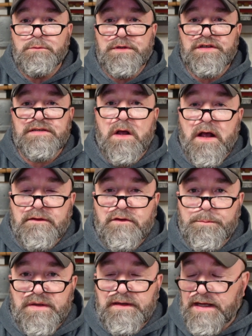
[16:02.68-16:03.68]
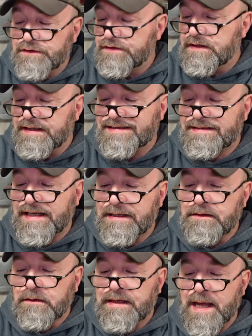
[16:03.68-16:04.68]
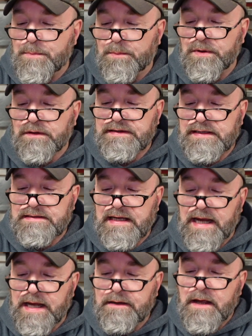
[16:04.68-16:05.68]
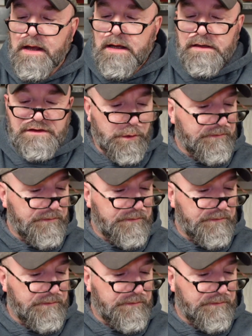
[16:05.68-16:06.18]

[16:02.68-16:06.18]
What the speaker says: which is also potentially signal capabilities. And so